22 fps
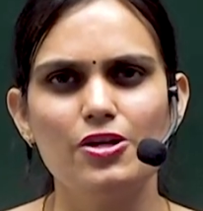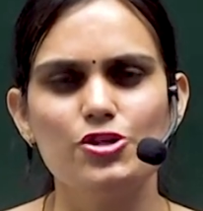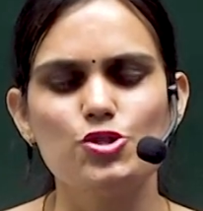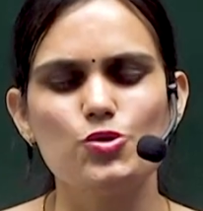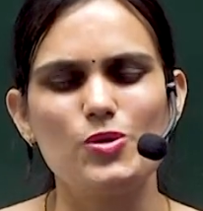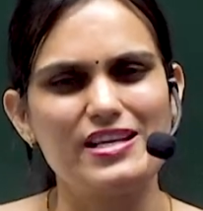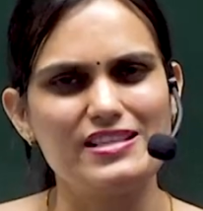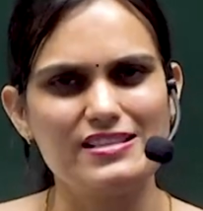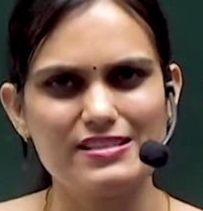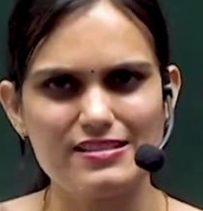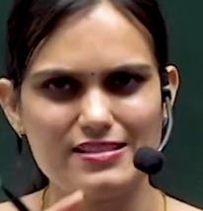
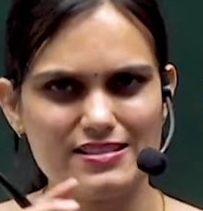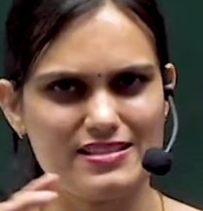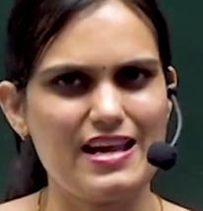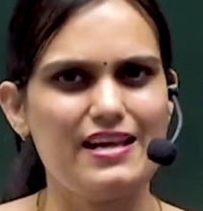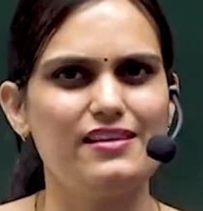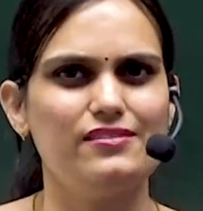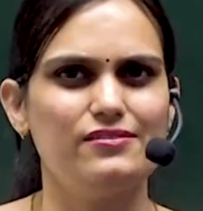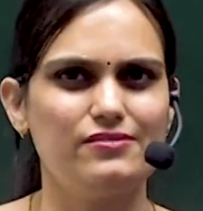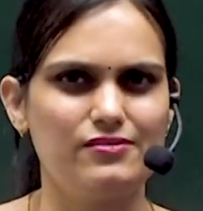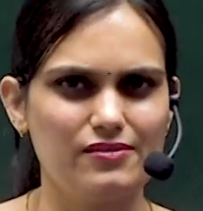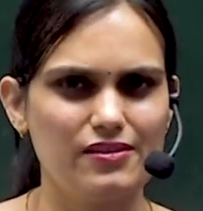To
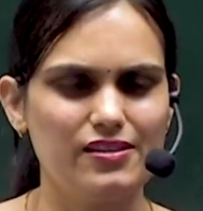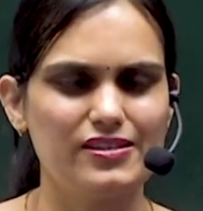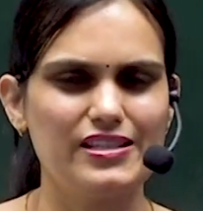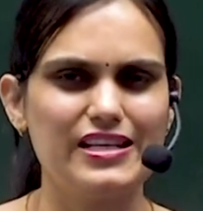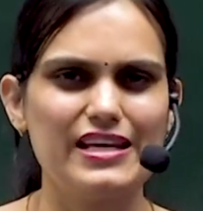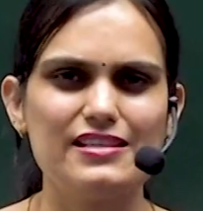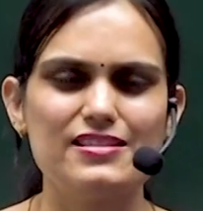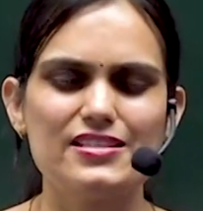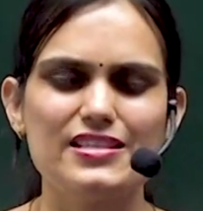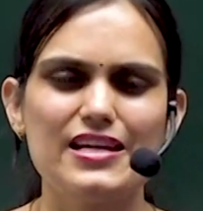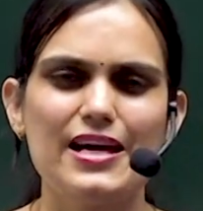understand
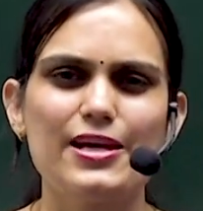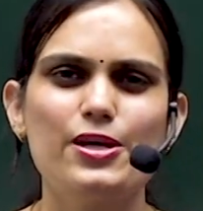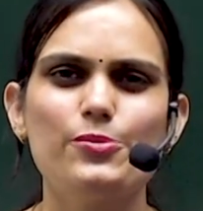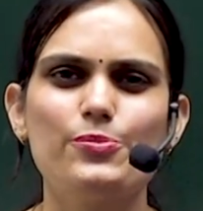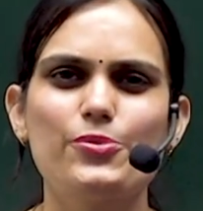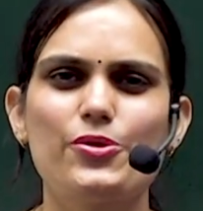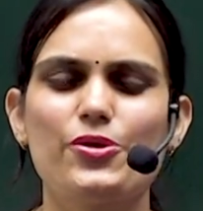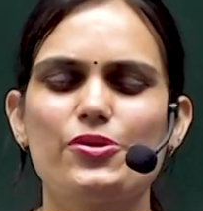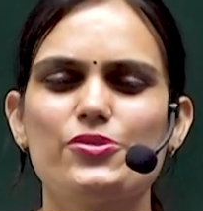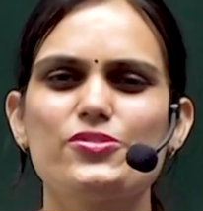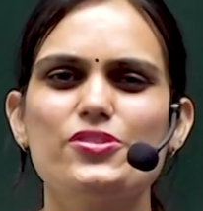the entire
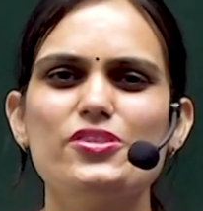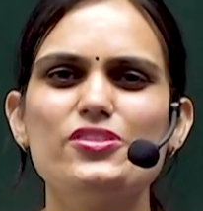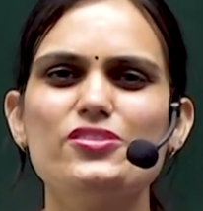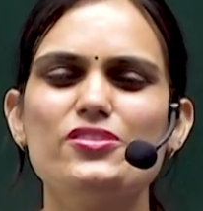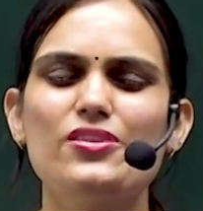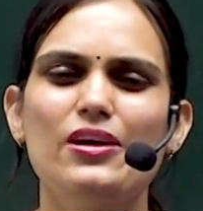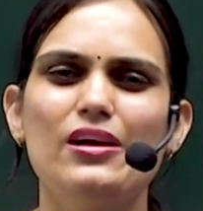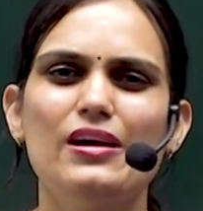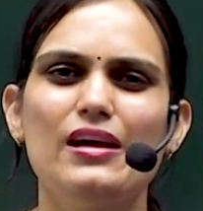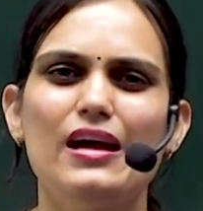process,